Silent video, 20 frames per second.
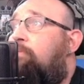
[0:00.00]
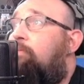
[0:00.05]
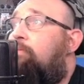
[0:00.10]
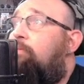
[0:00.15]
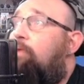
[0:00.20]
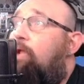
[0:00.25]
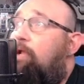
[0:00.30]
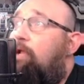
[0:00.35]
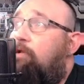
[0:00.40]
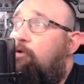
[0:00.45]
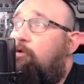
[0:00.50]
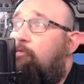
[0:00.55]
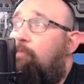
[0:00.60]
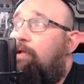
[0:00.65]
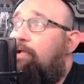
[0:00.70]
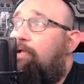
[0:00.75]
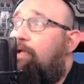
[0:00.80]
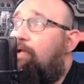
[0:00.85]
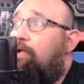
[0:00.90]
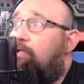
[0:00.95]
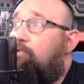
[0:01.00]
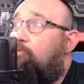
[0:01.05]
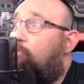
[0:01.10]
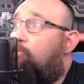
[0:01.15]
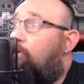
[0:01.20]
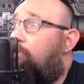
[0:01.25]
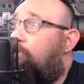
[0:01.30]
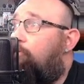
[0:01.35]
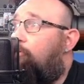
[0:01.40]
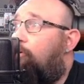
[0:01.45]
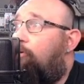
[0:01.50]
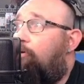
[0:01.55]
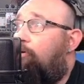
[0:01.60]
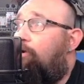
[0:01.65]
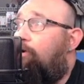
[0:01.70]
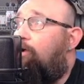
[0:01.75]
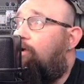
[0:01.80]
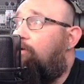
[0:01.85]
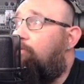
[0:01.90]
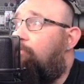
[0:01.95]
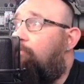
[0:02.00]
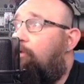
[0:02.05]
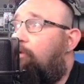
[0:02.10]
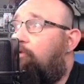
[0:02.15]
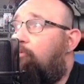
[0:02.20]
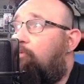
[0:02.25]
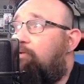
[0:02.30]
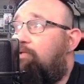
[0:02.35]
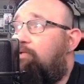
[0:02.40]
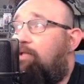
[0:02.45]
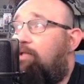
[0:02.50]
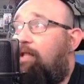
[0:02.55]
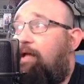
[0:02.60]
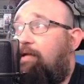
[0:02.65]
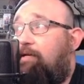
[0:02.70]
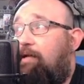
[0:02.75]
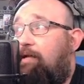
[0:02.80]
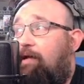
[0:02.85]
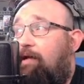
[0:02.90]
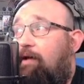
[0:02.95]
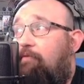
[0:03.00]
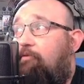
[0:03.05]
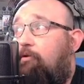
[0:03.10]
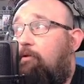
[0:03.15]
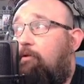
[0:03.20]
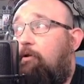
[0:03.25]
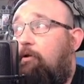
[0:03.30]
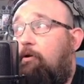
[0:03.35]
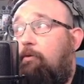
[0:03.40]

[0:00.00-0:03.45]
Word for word: And you may guess whether or not Mother was glad to have her little